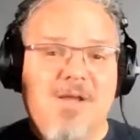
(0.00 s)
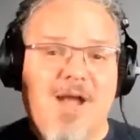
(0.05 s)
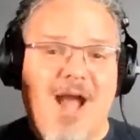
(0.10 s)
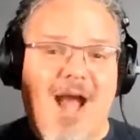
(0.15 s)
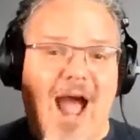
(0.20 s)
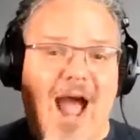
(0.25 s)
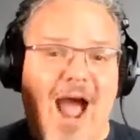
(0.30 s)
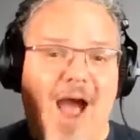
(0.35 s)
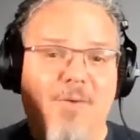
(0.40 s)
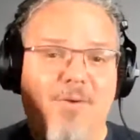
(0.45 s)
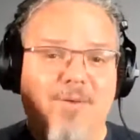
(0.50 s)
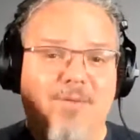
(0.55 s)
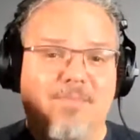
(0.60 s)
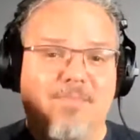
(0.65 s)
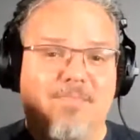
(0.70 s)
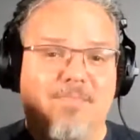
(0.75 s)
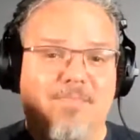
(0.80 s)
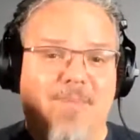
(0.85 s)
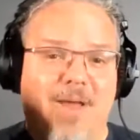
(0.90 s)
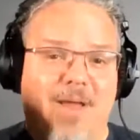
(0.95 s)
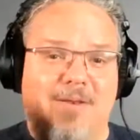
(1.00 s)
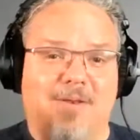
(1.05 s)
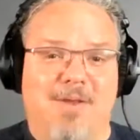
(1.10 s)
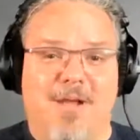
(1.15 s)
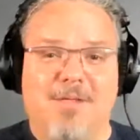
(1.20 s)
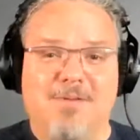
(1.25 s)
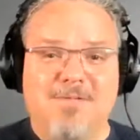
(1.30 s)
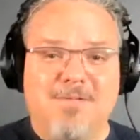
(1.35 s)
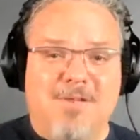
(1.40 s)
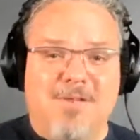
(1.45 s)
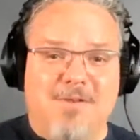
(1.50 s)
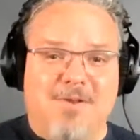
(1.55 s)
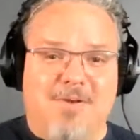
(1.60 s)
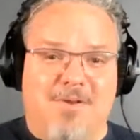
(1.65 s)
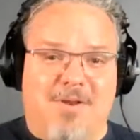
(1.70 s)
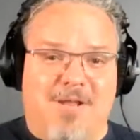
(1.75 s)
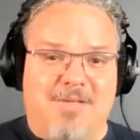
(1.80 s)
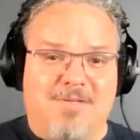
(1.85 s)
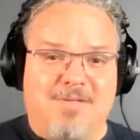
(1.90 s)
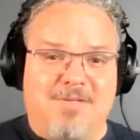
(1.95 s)
I would bet dollars to
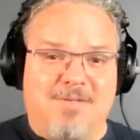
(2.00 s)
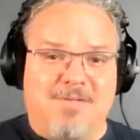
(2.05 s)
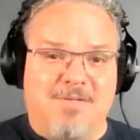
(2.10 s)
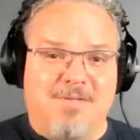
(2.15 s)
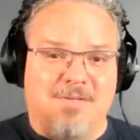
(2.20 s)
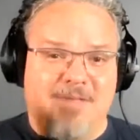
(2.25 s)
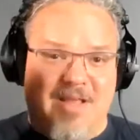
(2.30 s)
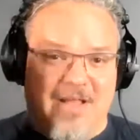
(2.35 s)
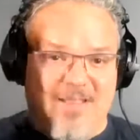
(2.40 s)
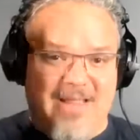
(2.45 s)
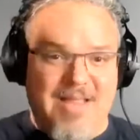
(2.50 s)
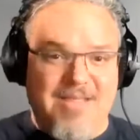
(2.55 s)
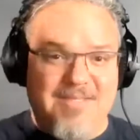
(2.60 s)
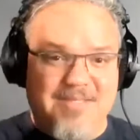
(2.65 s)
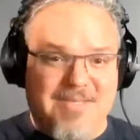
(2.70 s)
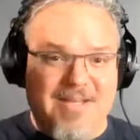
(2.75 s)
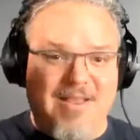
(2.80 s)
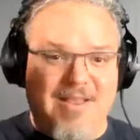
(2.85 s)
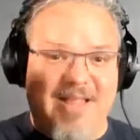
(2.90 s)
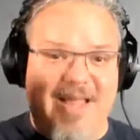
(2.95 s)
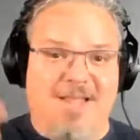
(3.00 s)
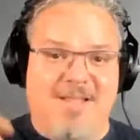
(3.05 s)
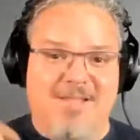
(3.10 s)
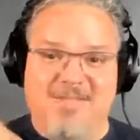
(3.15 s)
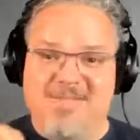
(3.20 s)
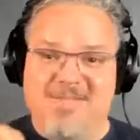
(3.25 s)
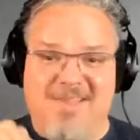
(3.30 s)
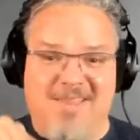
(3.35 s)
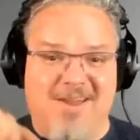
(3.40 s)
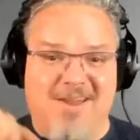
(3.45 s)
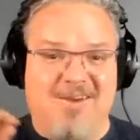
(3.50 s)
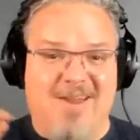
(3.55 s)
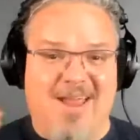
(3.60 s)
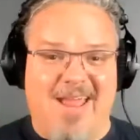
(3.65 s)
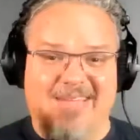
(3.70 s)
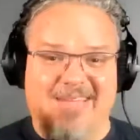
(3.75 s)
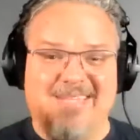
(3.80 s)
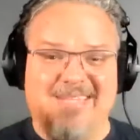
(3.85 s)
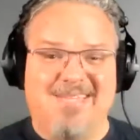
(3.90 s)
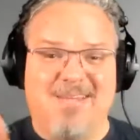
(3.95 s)
donuts that lens to lens, they're
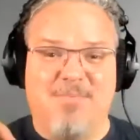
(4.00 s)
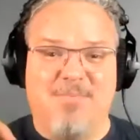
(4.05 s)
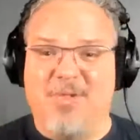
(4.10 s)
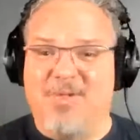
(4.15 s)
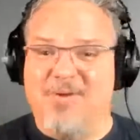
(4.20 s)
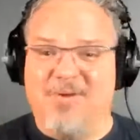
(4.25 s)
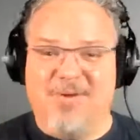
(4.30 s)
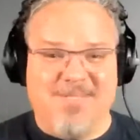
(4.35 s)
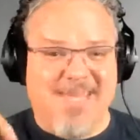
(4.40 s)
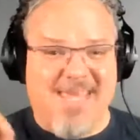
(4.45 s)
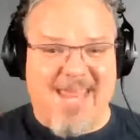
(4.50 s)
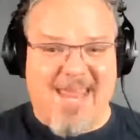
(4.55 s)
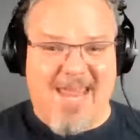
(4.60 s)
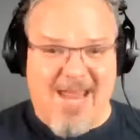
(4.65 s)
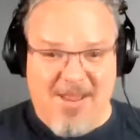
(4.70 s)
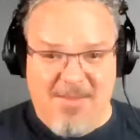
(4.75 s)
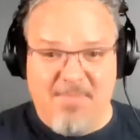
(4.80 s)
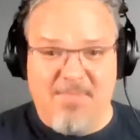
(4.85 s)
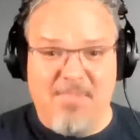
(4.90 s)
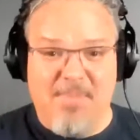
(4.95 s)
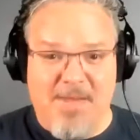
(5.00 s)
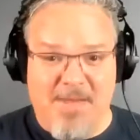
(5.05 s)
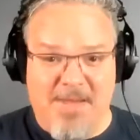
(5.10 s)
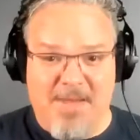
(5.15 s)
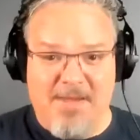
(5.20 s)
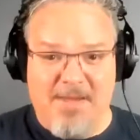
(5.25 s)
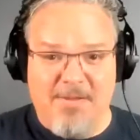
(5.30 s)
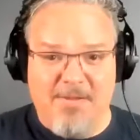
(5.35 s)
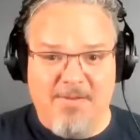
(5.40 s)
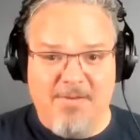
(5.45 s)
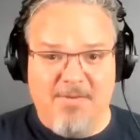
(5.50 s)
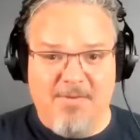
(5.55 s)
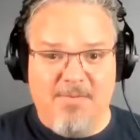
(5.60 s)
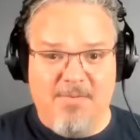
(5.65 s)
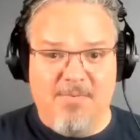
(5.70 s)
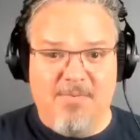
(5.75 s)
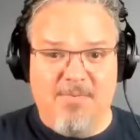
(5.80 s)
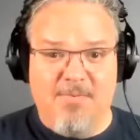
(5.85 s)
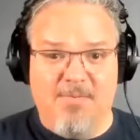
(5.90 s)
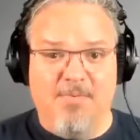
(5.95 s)
as similar as can be
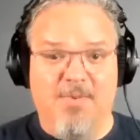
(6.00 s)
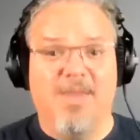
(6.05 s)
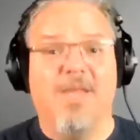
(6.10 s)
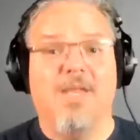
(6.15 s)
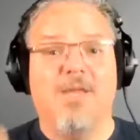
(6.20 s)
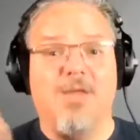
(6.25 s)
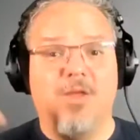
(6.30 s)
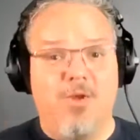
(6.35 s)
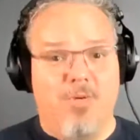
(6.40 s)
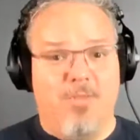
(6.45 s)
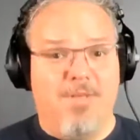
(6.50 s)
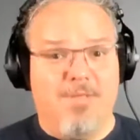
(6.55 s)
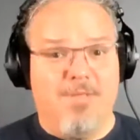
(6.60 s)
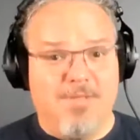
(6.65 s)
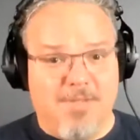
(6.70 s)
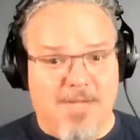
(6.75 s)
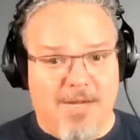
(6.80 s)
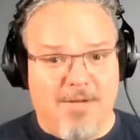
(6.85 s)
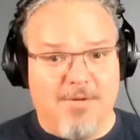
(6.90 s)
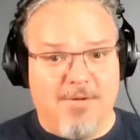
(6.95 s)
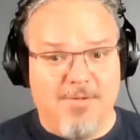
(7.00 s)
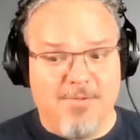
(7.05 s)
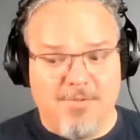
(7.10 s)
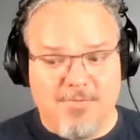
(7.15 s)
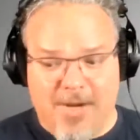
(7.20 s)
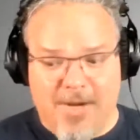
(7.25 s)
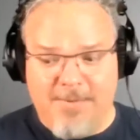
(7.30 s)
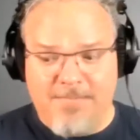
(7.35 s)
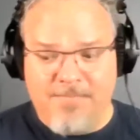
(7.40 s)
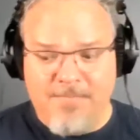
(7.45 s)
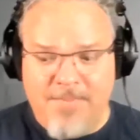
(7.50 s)
within human standards, right?